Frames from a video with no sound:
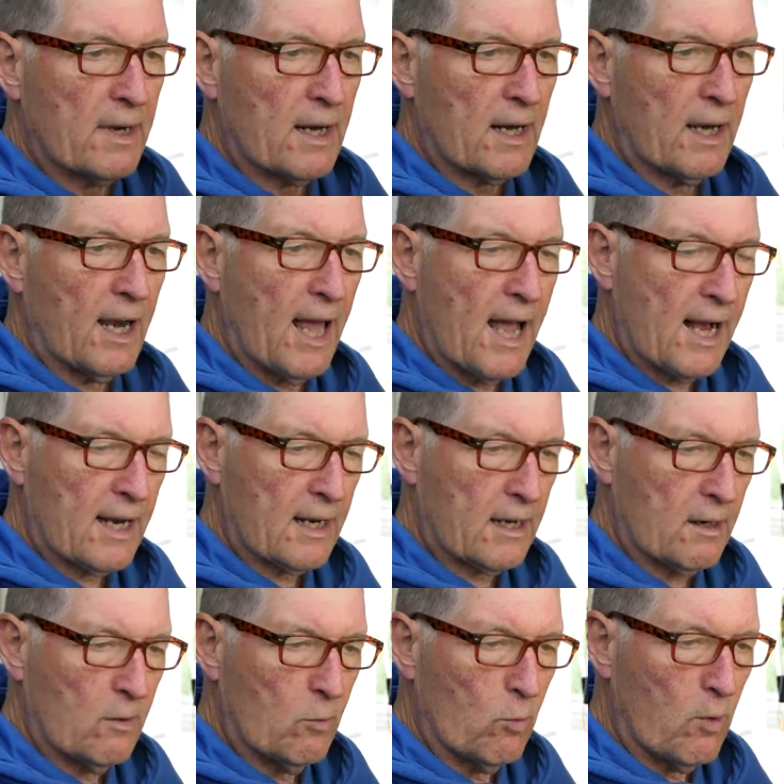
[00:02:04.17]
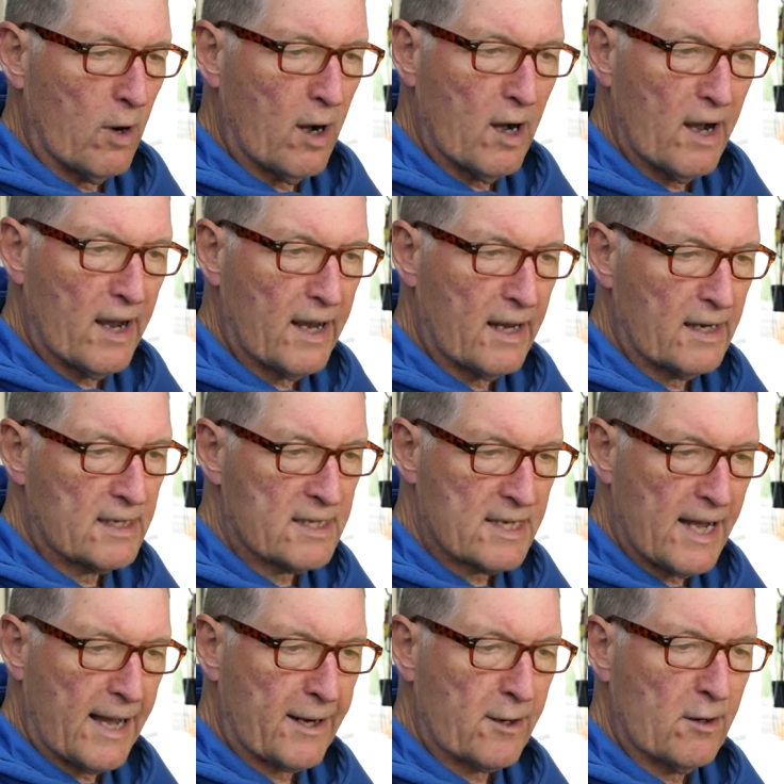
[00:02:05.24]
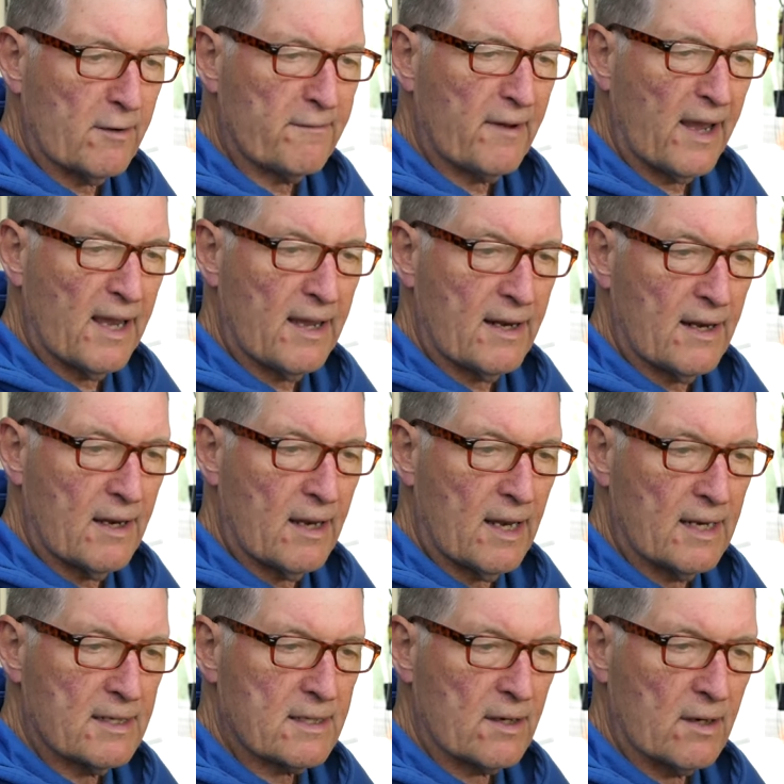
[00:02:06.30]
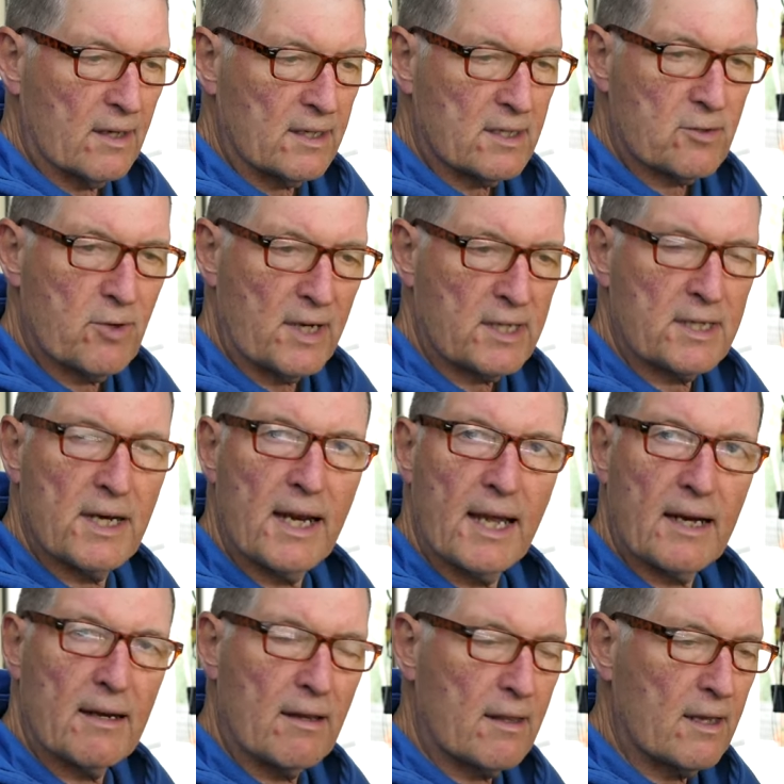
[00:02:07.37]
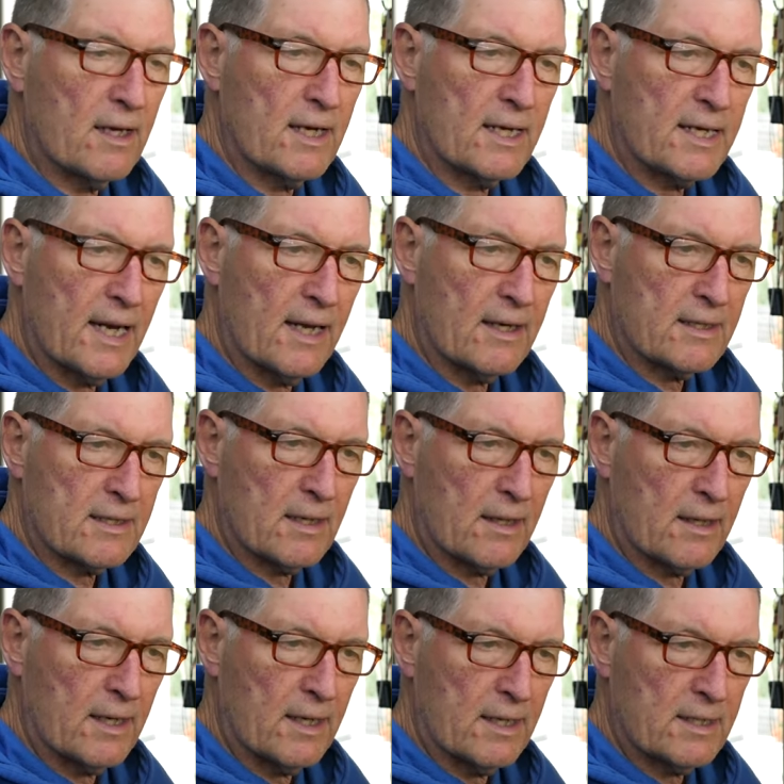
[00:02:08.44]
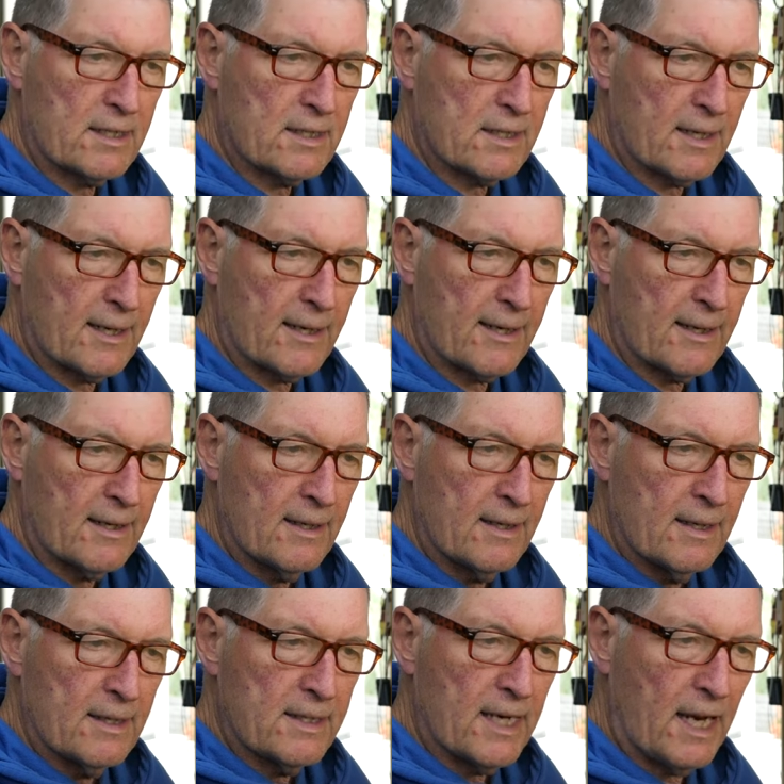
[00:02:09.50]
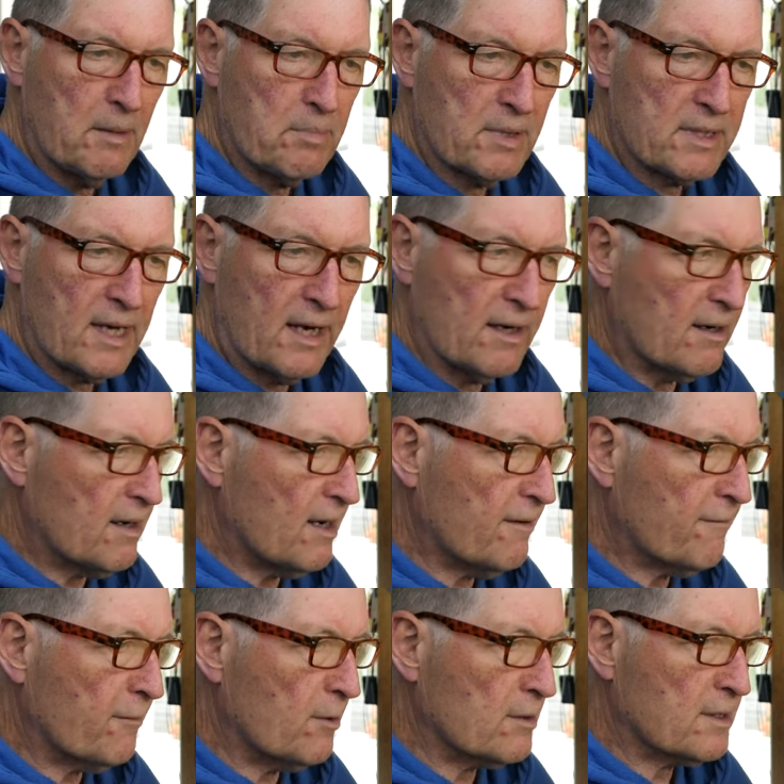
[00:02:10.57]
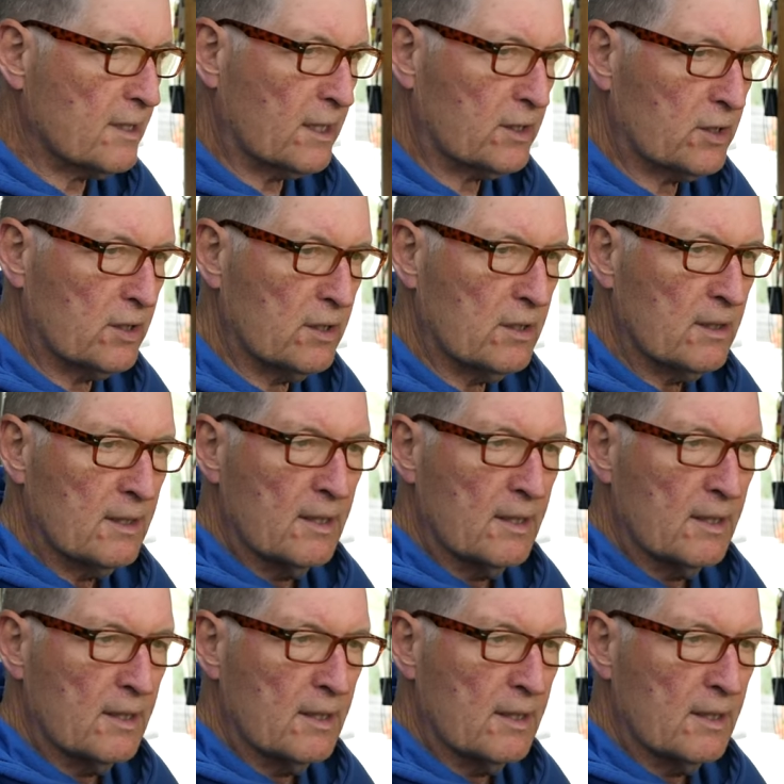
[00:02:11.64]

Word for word: Clark Y, it started off at, as and I stretched it out and thinned it down so that it's 10% uh, airfoil section.